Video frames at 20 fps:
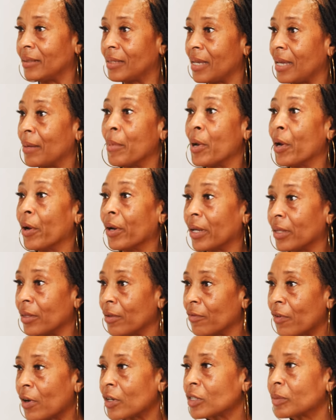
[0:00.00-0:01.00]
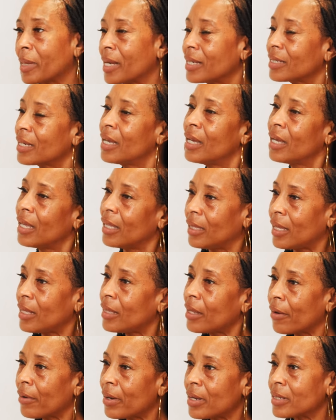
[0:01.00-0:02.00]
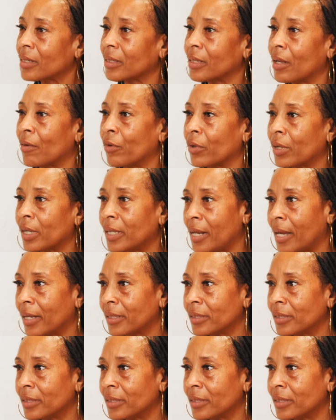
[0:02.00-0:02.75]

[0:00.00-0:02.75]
to America in the first place, then there is a level of connection.